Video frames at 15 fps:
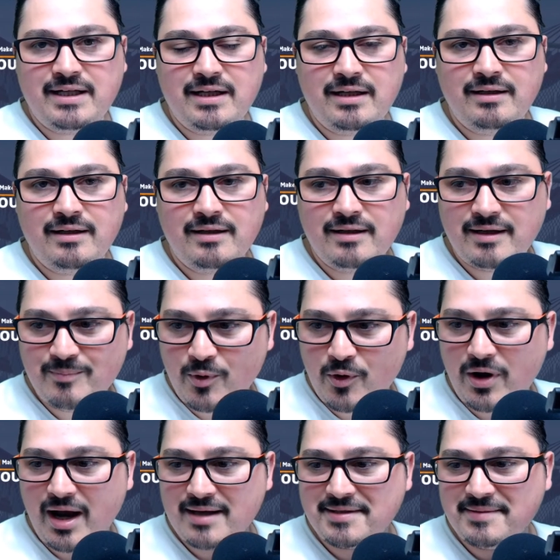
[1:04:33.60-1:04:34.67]
in
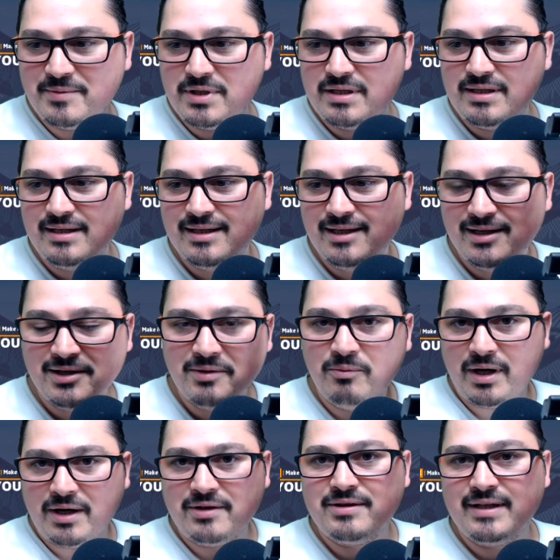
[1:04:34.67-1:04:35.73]
more customers?
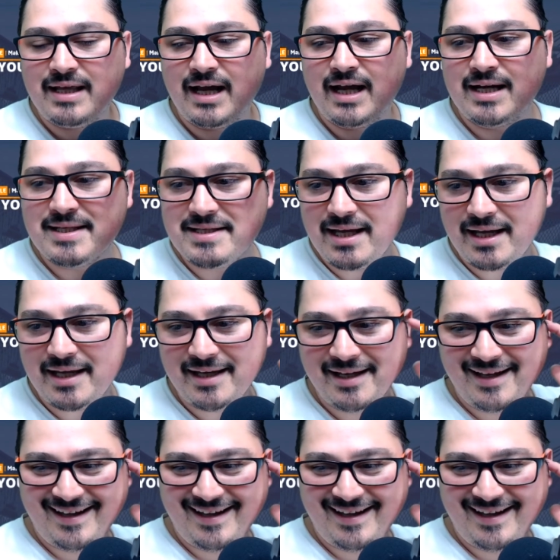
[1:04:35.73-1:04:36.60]
What do you think they're gonna say?